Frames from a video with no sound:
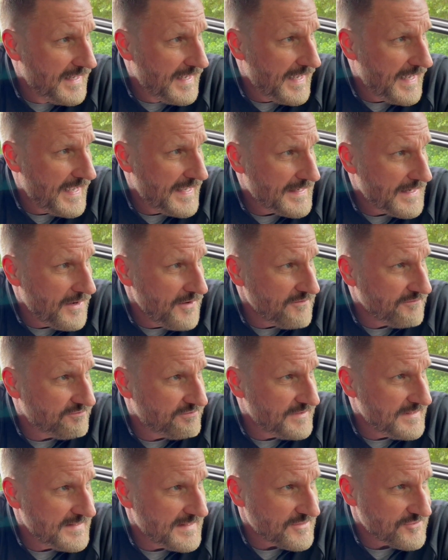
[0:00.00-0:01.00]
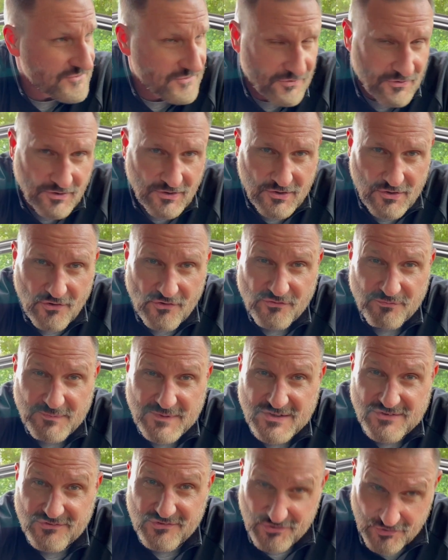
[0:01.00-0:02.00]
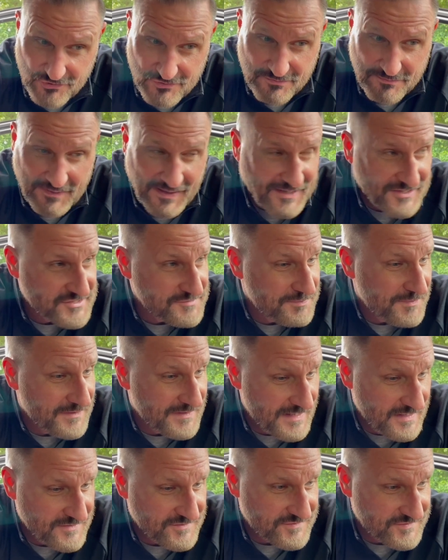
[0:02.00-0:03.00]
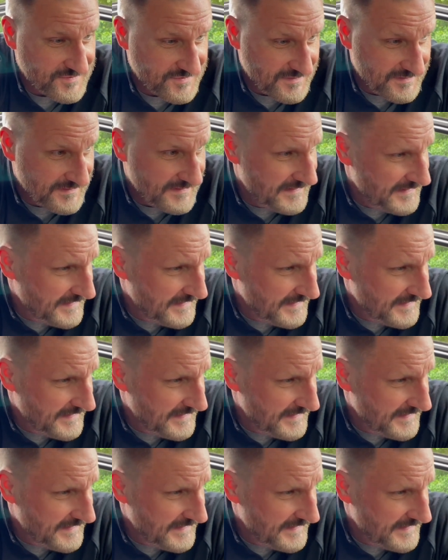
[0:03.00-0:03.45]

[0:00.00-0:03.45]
and hopefully that's not going to cost me too much, but let's see.